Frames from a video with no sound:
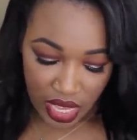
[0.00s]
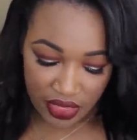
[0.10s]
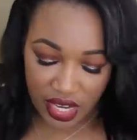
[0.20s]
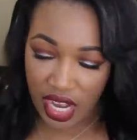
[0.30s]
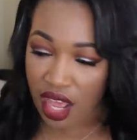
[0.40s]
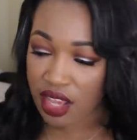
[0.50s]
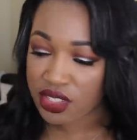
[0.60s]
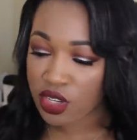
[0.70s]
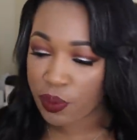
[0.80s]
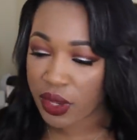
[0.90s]
And then I
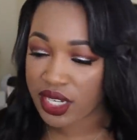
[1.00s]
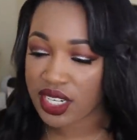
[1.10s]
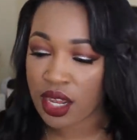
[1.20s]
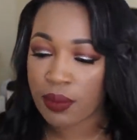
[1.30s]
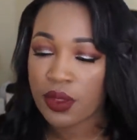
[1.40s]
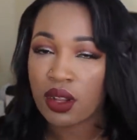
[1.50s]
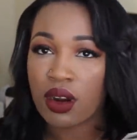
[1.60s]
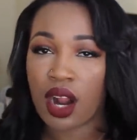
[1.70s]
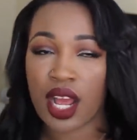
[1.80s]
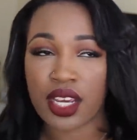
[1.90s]
also picked up the
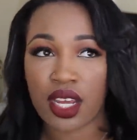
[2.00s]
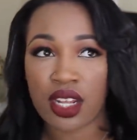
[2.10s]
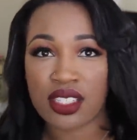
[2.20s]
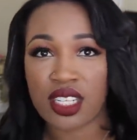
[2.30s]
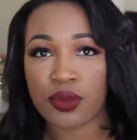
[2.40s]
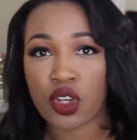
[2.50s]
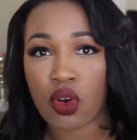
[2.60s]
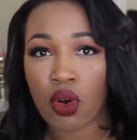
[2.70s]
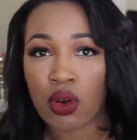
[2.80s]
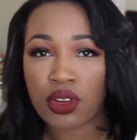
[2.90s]
Lorac Unzipped
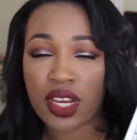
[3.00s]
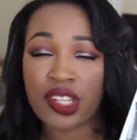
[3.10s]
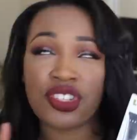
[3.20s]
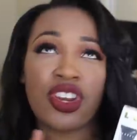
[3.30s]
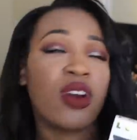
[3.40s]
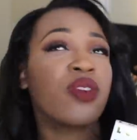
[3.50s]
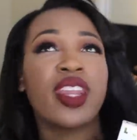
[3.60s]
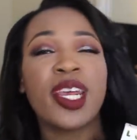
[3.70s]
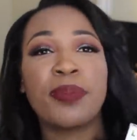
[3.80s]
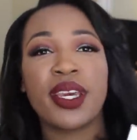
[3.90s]
Gold. You guys know
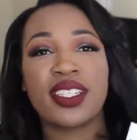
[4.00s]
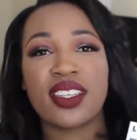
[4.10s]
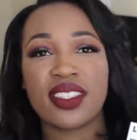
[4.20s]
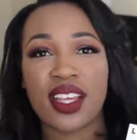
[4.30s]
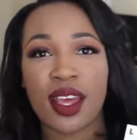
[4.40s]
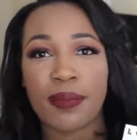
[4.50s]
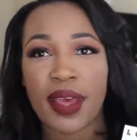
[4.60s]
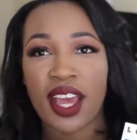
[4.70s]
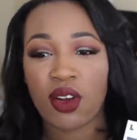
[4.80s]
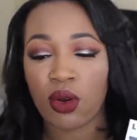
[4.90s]
that I picked this up
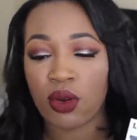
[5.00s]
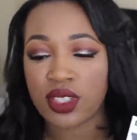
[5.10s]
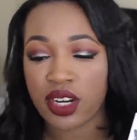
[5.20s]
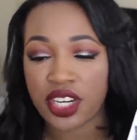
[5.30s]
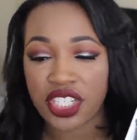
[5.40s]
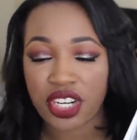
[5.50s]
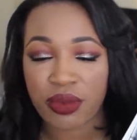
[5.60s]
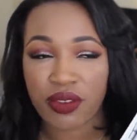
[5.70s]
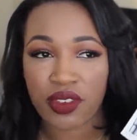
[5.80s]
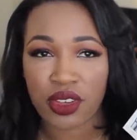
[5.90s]
at Kohl's. I already did a
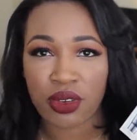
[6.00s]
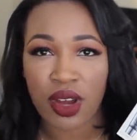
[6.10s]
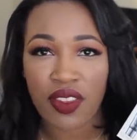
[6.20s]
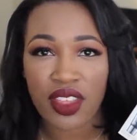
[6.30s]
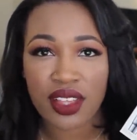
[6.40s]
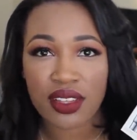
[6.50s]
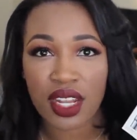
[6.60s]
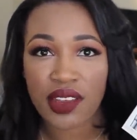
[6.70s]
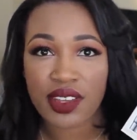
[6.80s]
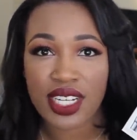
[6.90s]
review on this. I'll
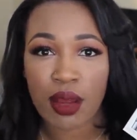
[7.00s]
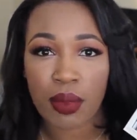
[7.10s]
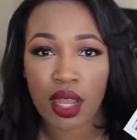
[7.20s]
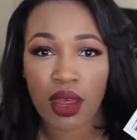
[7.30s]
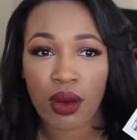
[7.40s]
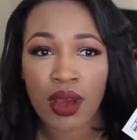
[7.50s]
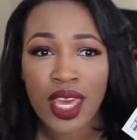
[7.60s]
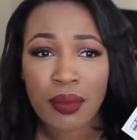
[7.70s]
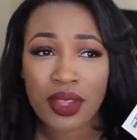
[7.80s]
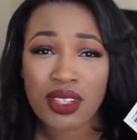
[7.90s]
leave it down below.
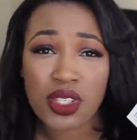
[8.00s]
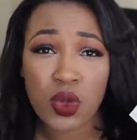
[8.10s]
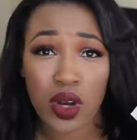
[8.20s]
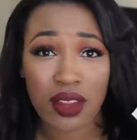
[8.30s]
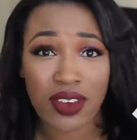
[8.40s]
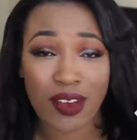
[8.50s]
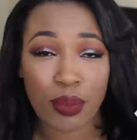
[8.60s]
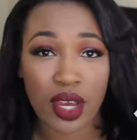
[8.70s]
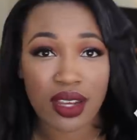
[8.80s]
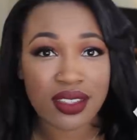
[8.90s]
But this is
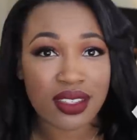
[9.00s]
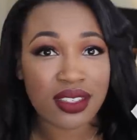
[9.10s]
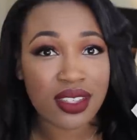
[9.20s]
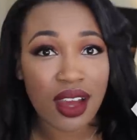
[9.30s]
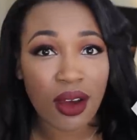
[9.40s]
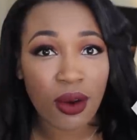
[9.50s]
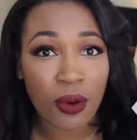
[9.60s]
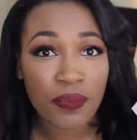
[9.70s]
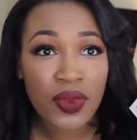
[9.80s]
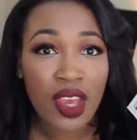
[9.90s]
25 bucks.
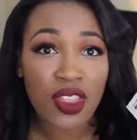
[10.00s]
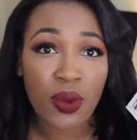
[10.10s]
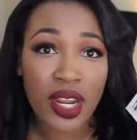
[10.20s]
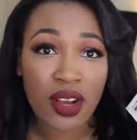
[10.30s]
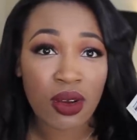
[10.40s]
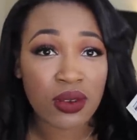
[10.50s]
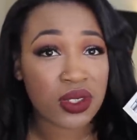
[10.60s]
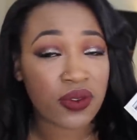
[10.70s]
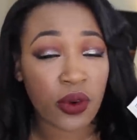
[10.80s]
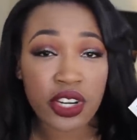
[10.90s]
So the one at Kohl's
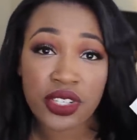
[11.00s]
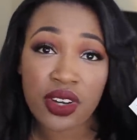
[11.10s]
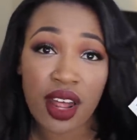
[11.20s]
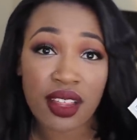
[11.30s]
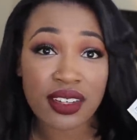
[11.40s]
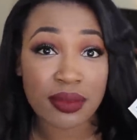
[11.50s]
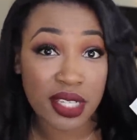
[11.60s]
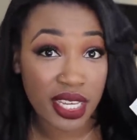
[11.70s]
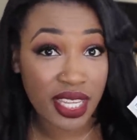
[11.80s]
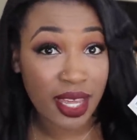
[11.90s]
was $42. I'm
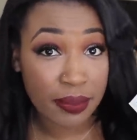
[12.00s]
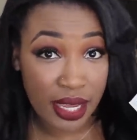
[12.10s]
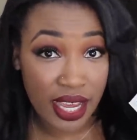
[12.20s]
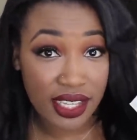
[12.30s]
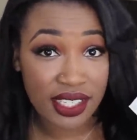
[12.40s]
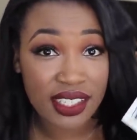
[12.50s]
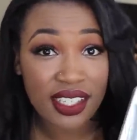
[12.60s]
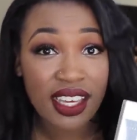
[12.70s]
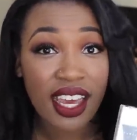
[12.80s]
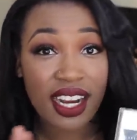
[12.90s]
taking that back
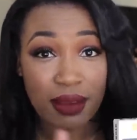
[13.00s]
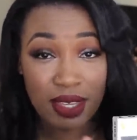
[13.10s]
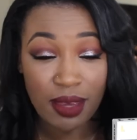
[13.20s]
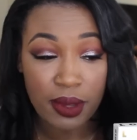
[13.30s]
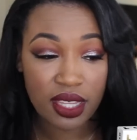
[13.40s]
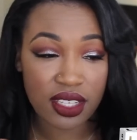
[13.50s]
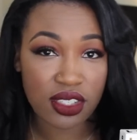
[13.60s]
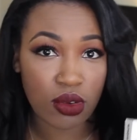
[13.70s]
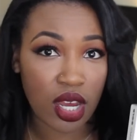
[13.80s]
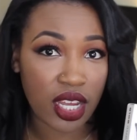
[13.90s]
and I'm keeping
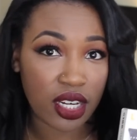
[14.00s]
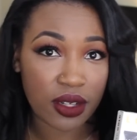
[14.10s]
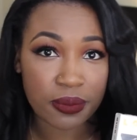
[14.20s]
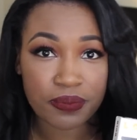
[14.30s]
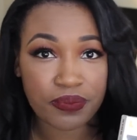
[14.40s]
this one.